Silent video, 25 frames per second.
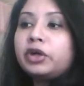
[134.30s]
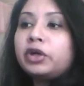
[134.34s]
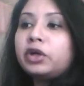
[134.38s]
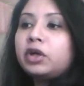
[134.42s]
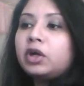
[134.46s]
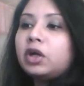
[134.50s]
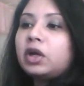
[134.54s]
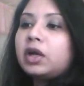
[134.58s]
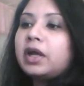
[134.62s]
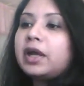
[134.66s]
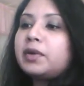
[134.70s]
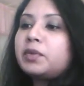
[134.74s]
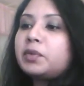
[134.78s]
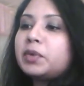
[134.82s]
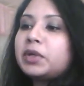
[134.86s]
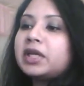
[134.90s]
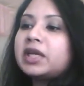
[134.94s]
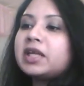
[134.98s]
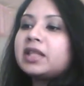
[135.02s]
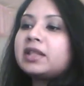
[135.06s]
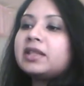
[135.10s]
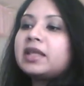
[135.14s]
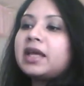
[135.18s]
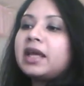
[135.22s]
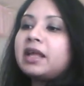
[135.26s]
and we
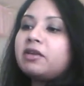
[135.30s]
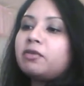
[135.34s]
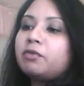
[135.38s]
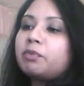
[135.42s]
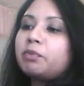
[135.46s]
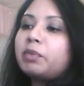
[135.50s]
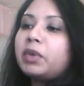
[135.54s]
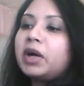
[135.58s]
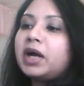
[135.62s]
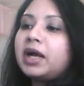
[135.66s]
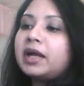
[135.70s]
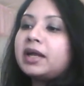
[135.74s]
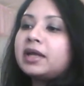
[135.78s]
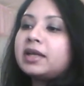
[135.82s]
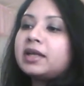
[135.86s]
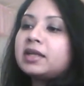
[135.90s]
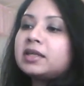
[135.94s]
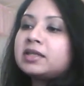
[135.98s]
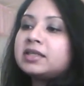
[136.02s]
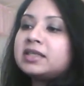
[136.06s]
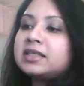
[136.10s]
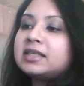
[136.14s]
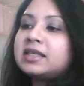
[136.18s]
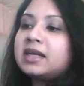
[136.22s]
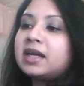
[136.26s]
get that by
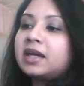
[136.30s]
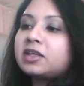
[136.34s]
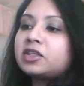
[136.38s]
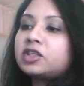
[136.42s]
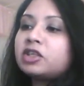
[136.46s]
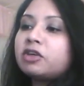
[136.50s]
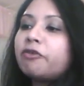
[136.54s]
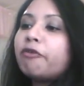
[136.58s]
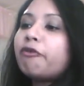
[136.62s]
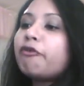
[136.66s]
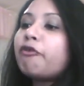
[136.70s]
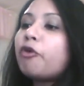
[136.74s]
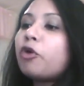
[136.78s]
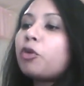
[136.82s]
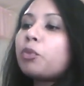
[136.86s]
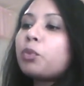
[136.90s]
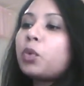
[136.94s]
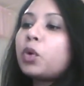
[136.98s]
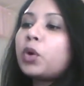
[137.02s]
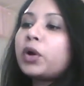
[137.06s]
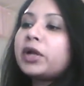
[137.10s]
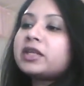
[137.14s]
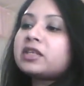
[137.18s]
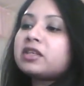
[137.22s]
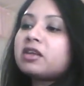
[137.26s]
deducting
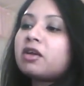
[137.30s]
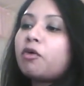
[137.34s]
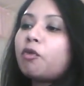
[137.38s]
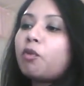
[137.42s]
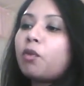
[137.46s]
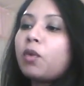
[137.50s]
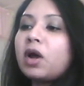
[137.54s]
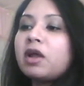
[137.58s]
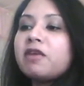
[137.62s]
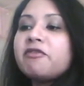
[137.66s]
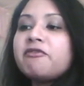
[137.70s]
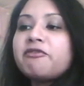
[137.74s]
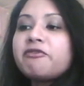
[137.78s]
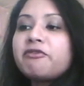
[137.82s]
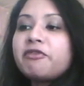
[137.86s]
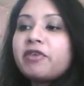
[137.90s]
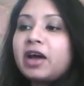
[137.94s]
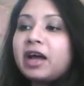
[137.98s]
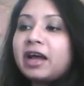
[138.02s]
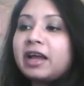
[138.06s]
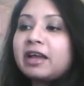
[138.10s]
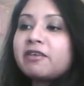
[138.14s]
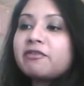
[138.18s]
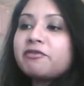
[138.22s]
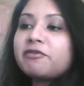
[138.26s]

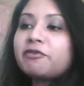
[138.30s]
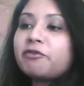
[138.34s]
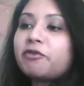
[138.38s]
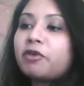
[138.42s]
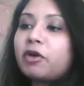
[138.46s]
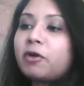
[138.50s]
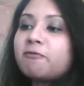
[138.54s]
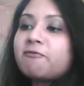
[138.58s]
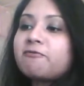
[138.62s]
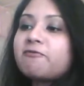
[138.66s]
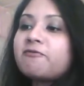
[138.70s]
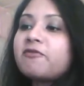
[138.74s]
4.15 from